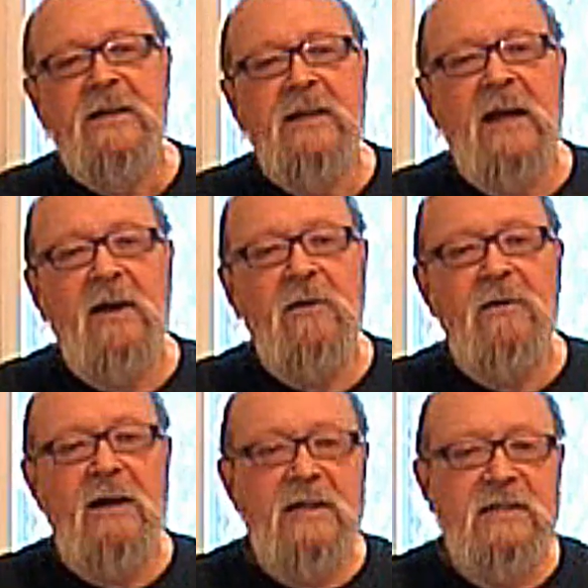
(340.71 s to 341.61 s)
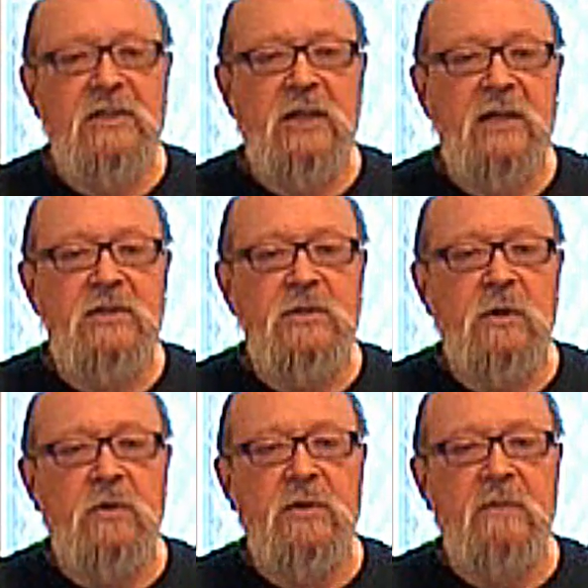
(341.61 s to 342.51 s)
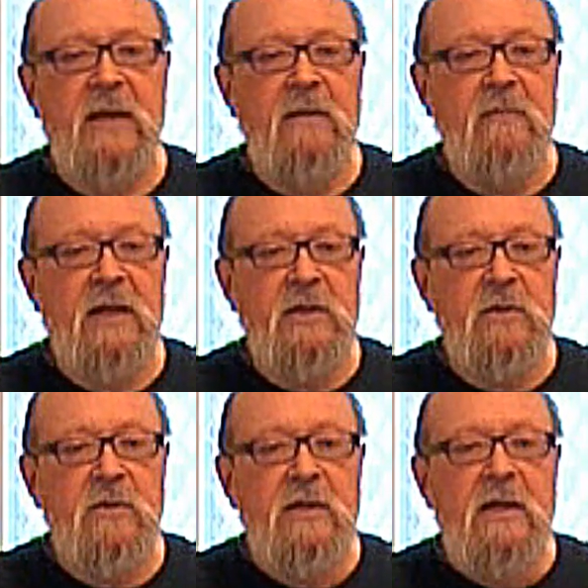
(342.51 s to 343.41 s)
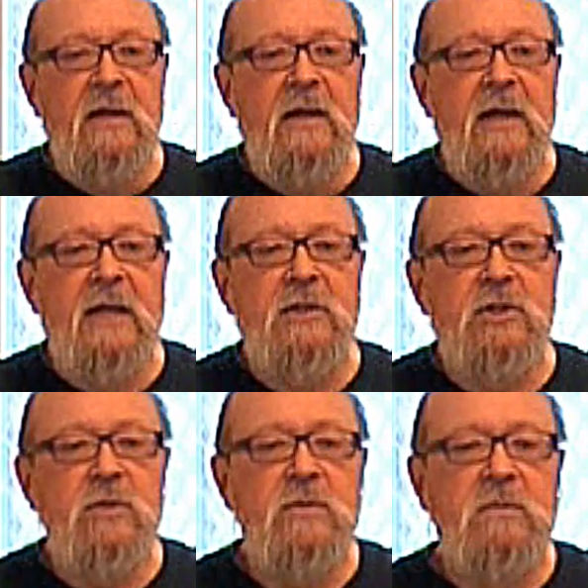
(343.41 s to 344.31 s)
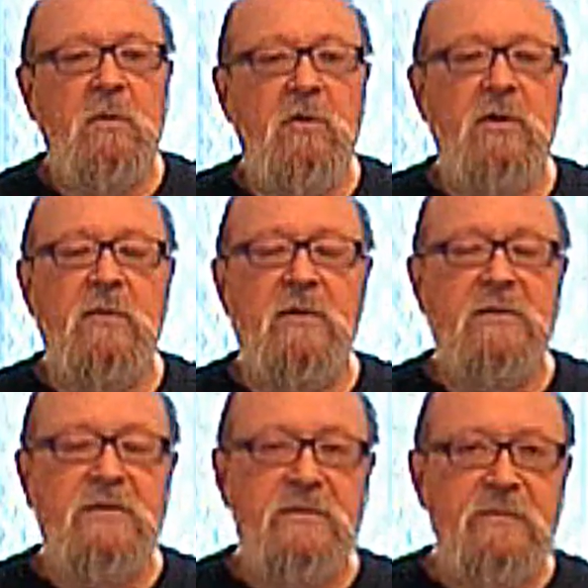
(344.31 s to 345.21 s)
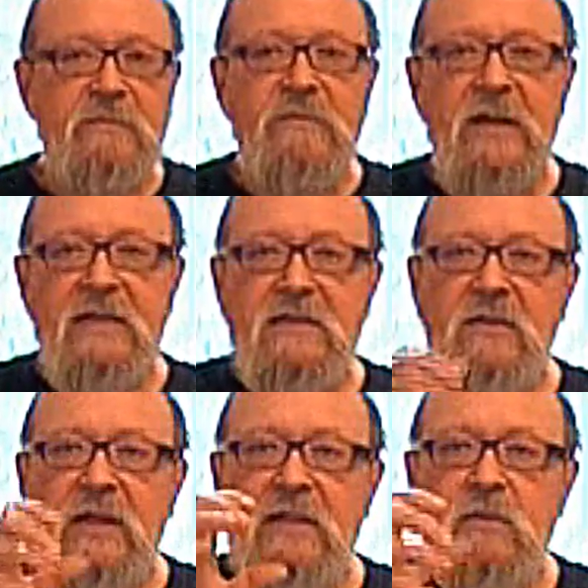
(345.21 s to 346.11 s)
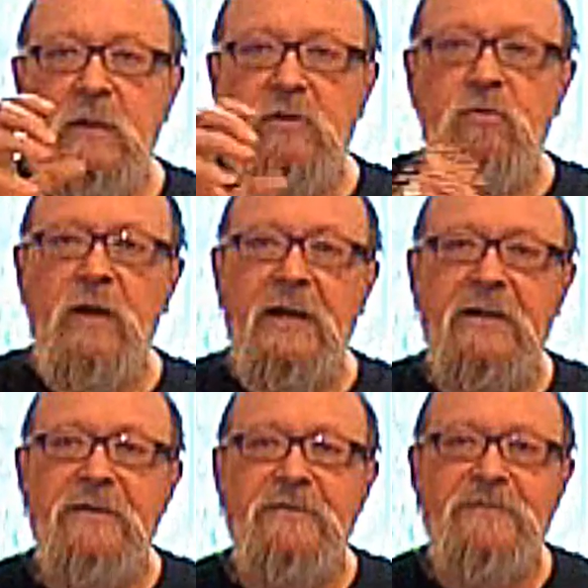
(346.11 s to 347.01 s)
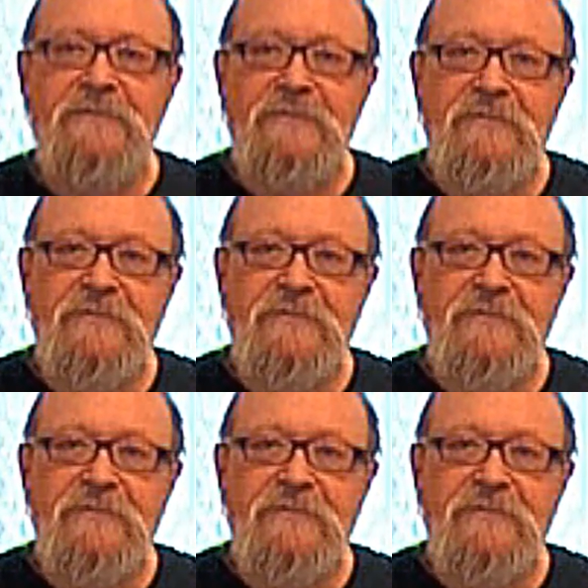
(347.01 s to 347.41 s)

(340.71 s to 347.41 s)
Now, I suggest you go to the main menu and choose potables. That's the things we drink.